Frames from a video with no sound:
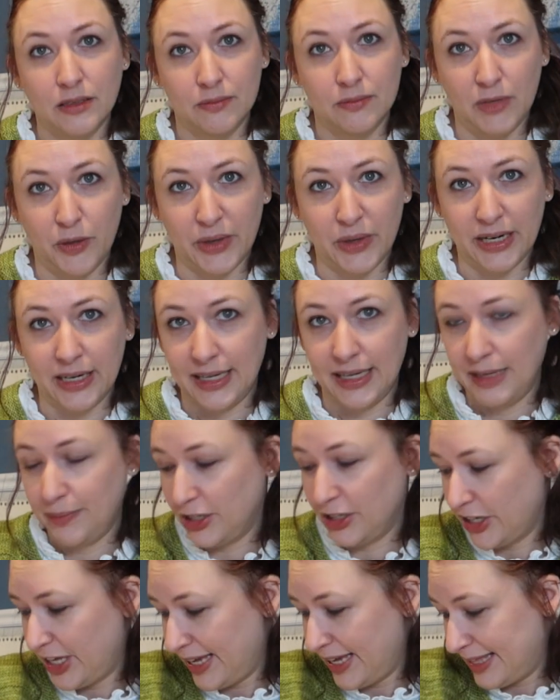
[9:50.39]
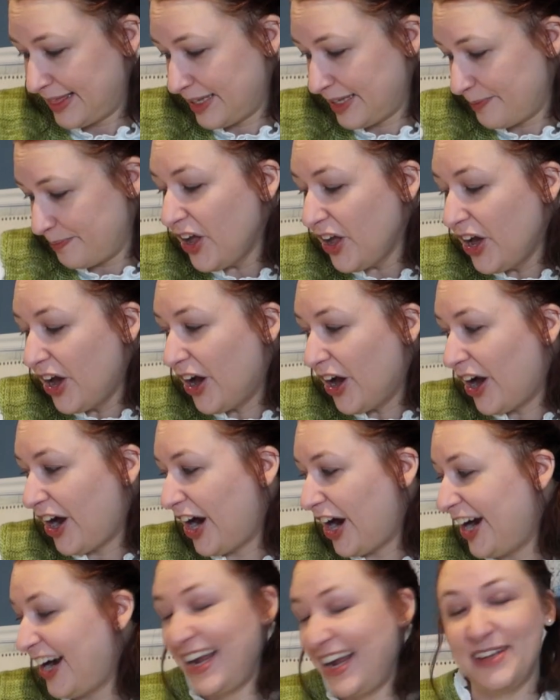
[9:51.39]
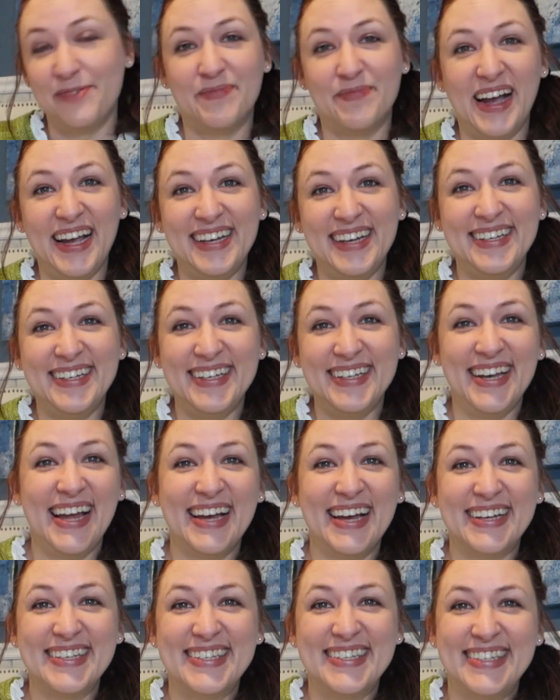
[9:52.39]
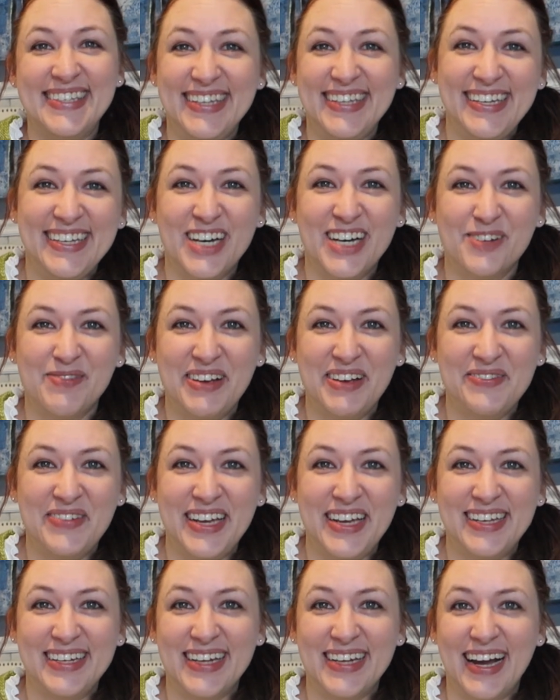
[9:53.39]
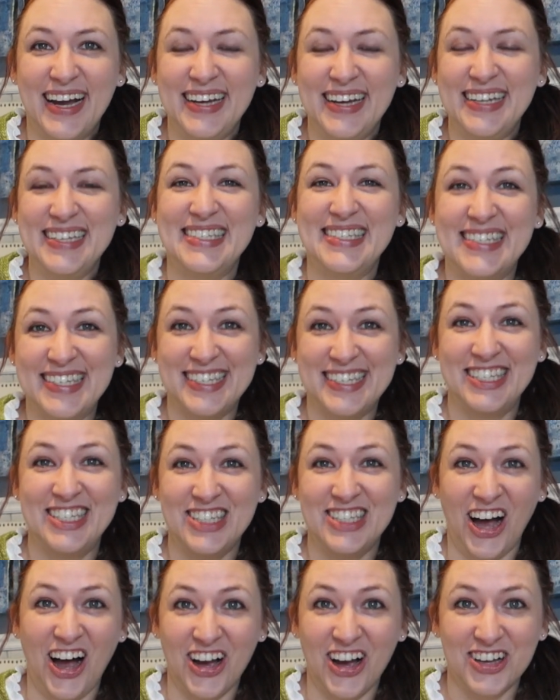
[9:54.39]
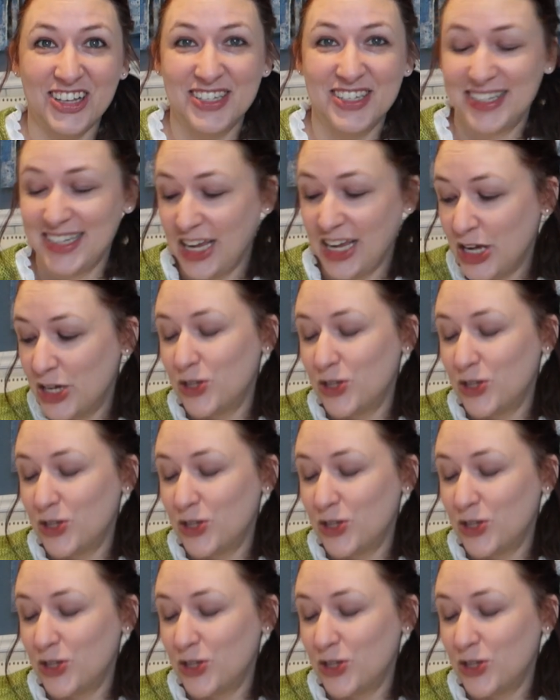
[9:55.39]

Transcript: But we're gonna keep looking at them. All right, my next thing on my Make 9 is socks.